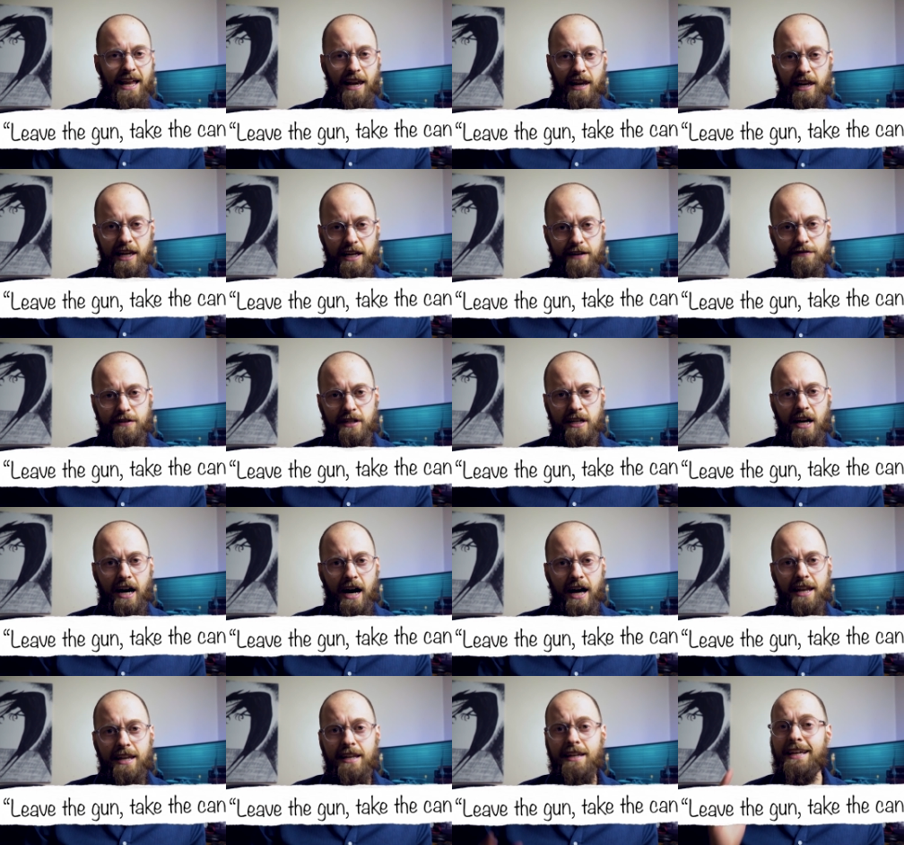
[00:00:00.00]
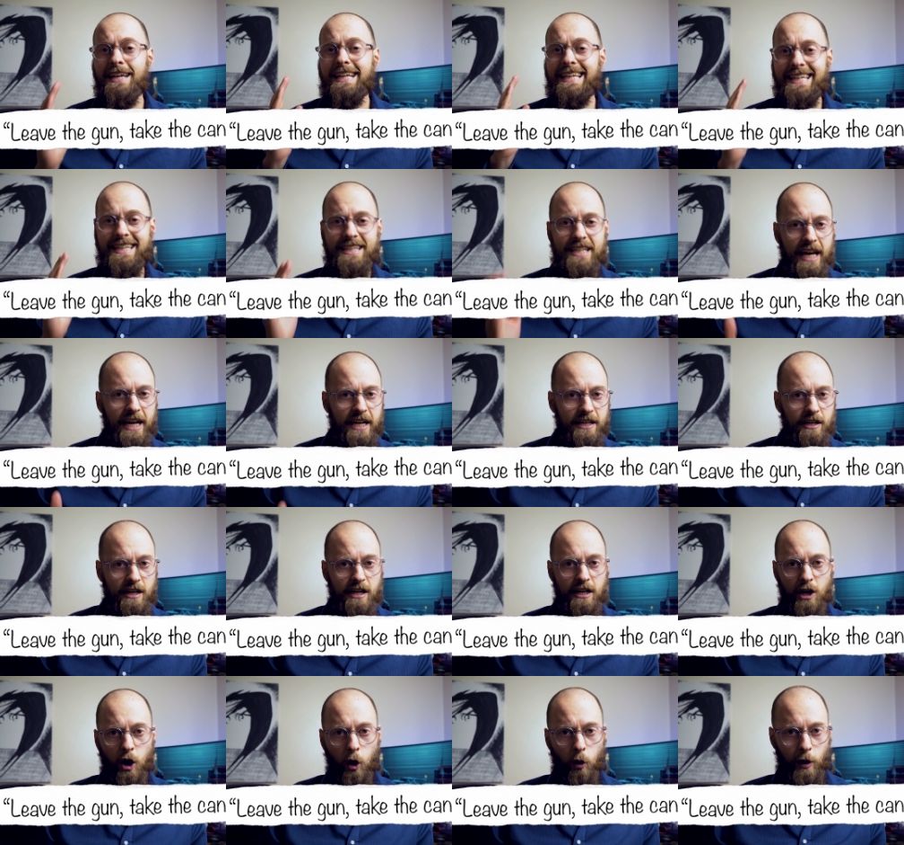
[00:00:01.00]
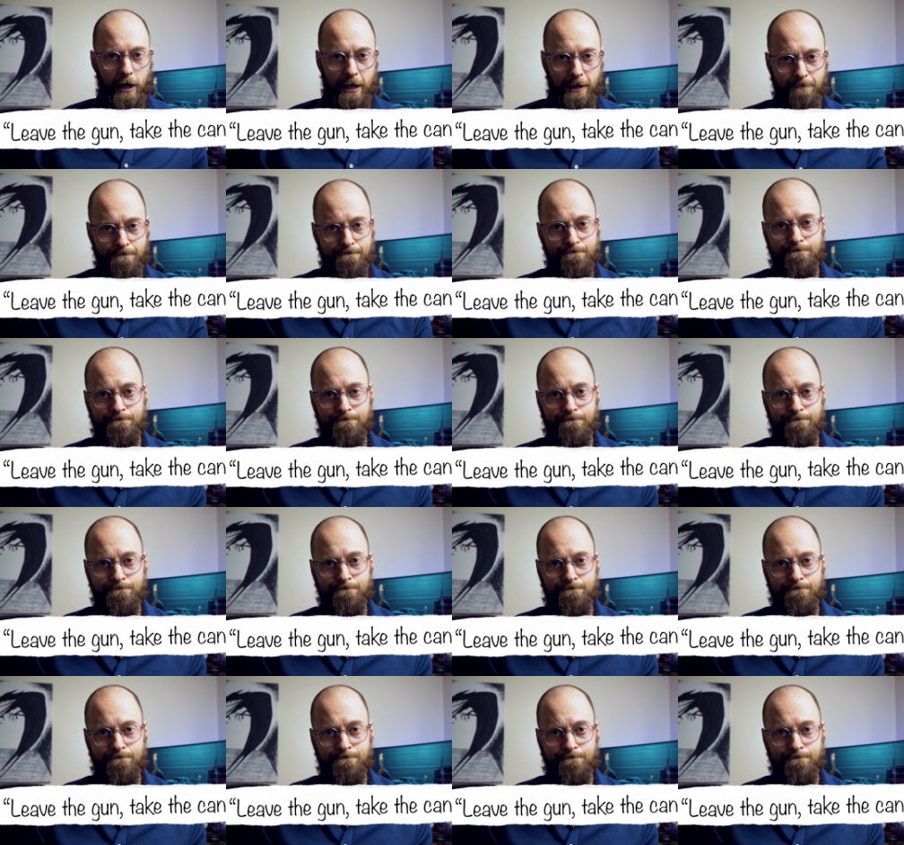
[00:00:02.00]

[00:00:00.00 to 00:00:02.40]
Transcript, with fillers: Leave the gun, take the cannoli